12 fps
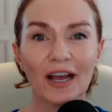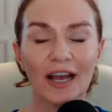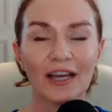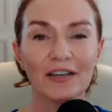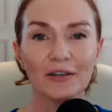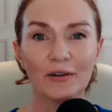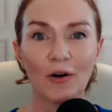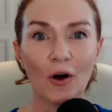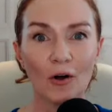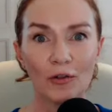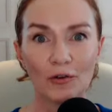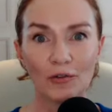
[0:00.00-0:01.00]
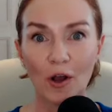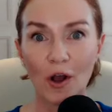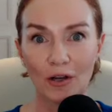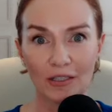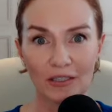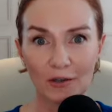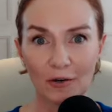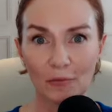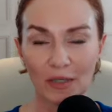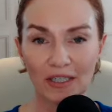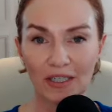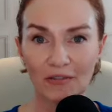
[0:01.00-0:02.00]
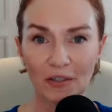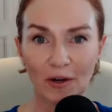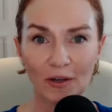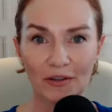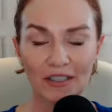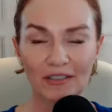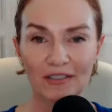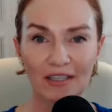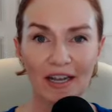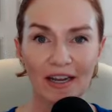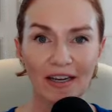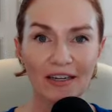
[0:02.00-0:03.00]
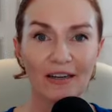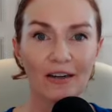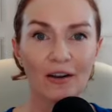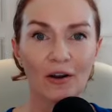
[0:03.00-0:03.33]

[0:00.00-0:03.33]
and all the talks that are being given on this day